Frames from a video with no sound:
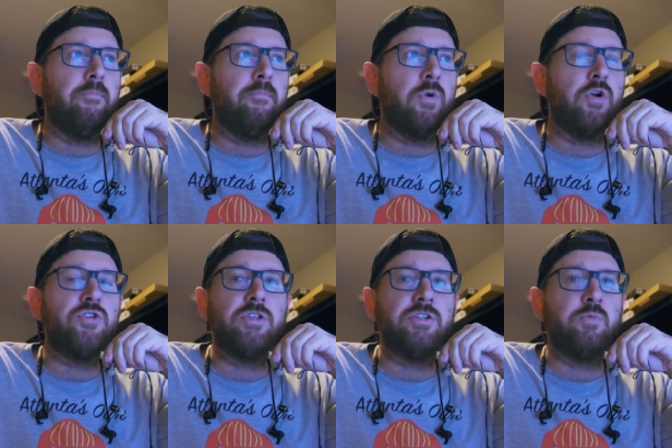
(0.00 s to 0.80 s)

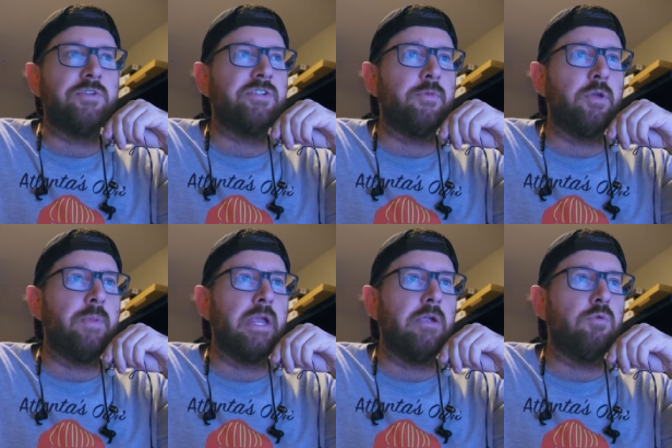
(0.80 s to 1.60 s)
merge this with some of the
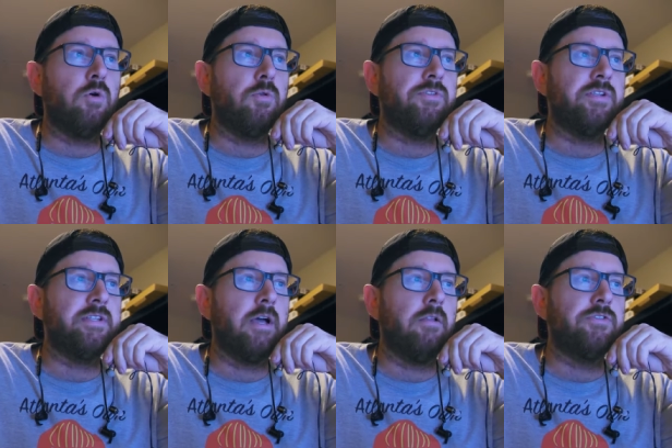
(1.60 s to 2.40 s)
B-roll to
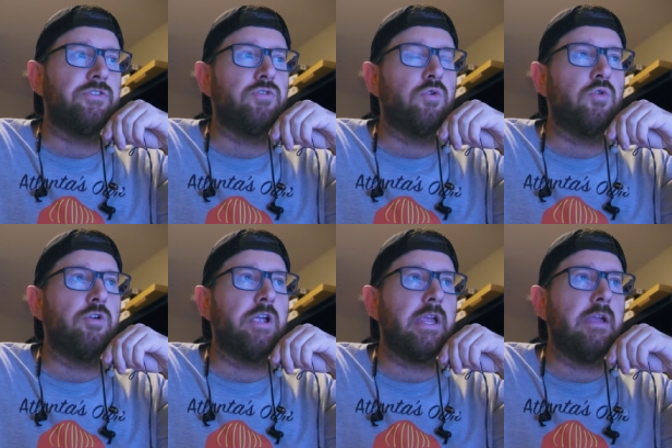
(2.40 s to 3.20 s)
tell a
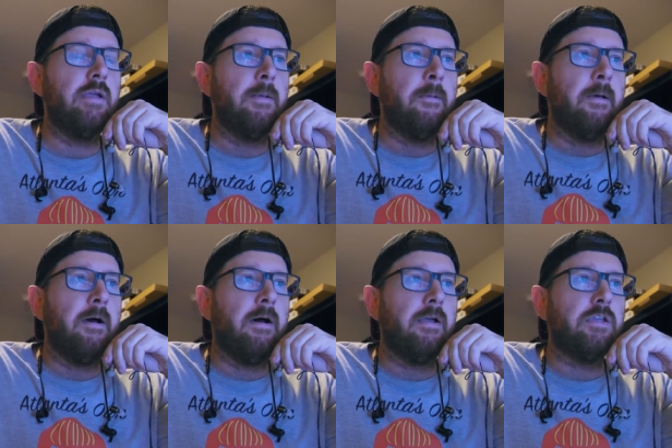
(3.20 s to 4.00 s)
story
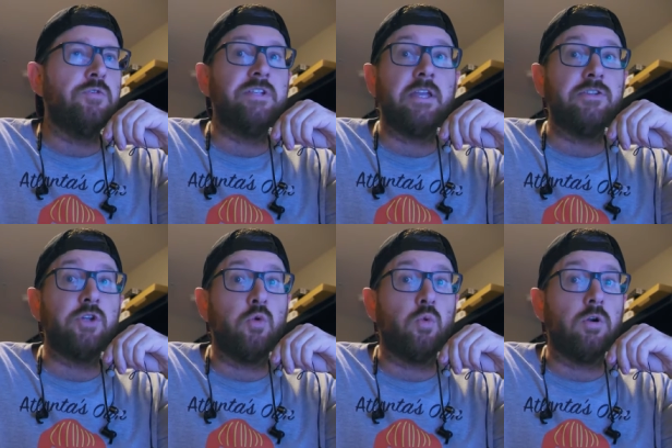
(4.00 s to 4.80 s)
using his
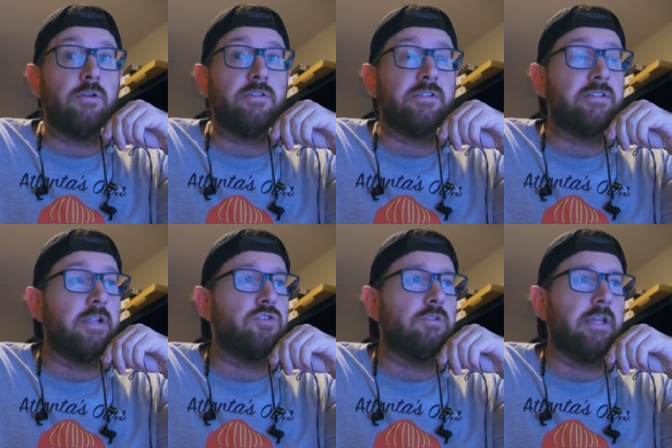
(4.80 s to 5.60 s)
own words,
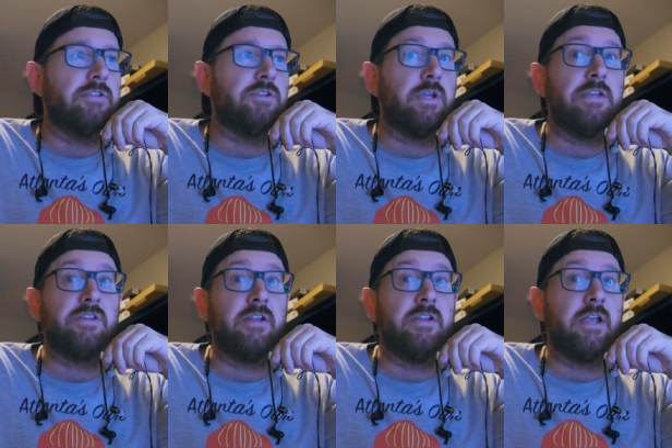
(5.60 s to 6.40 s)
essentially. So he's
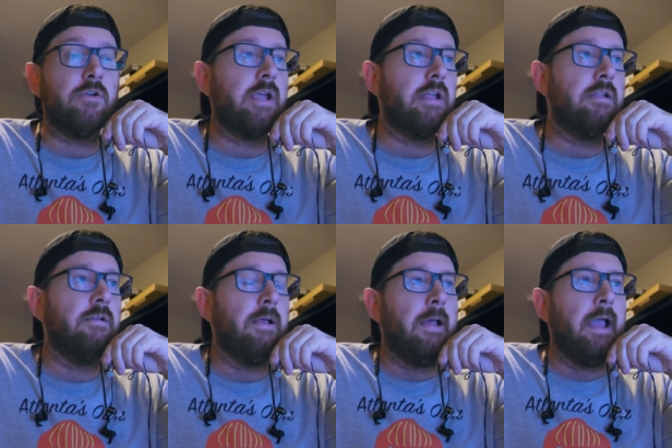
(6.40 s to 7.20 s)
gonna narrate it,
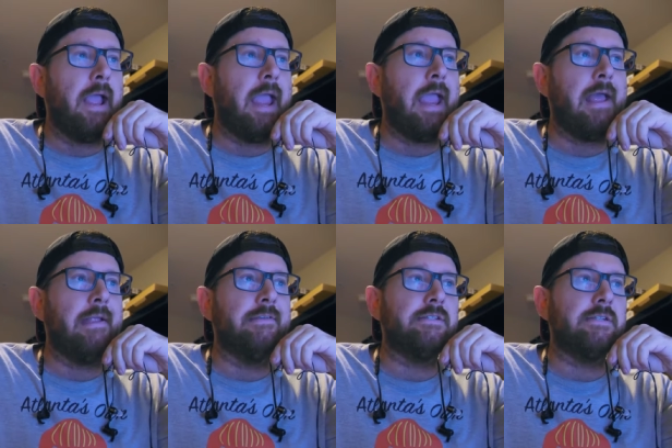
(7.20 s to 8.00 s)

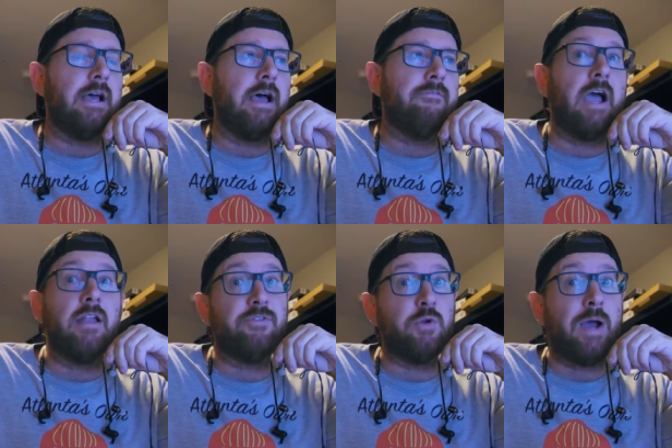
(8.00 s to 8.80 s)
and I've got
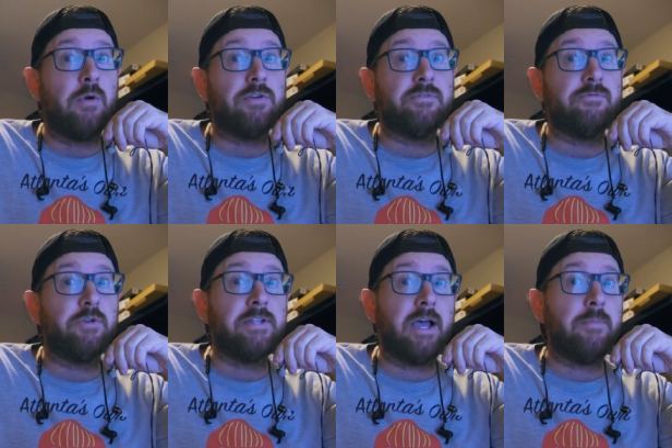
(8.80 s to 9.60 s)
a few hours of
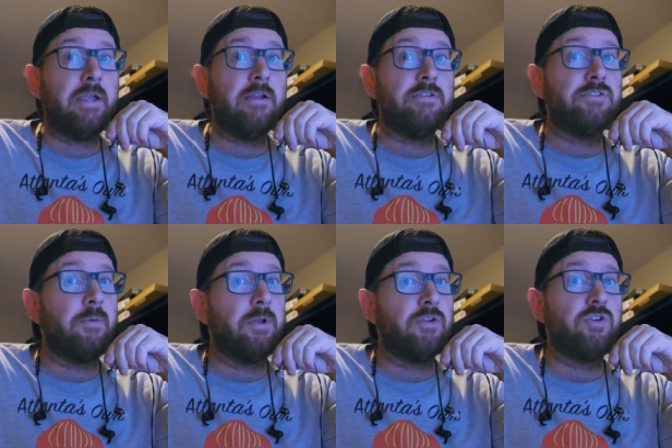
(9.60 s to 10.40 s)
free time here, so
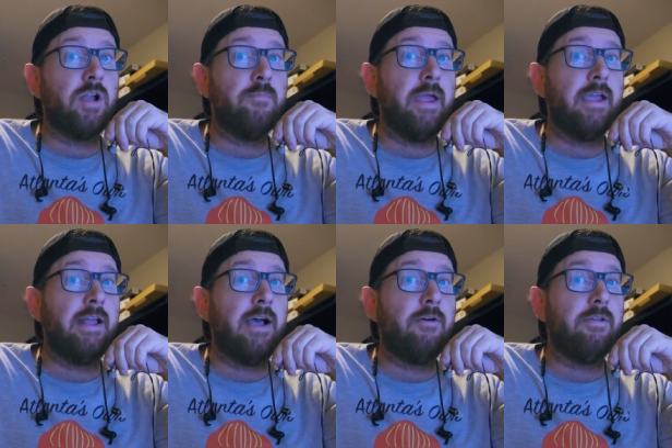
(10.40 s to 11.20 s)
I'm gonna try to bang it
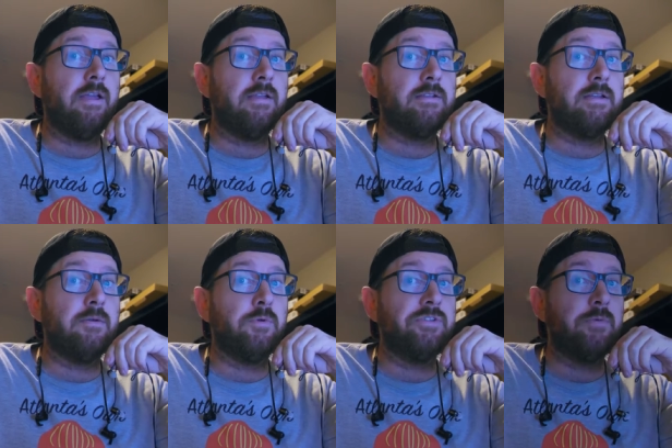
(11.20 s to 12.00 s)
out, and
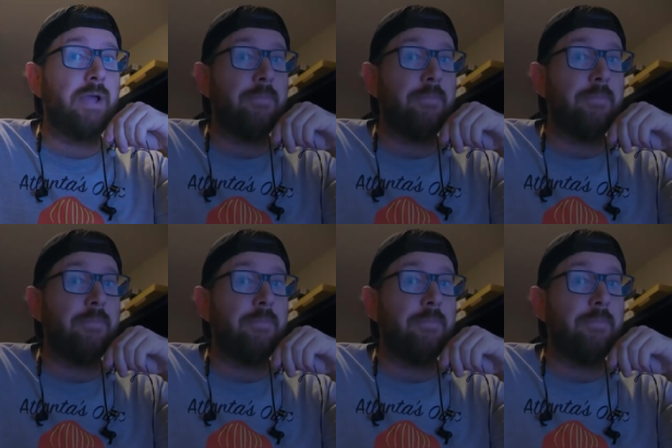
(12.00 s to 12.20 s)
we'll see what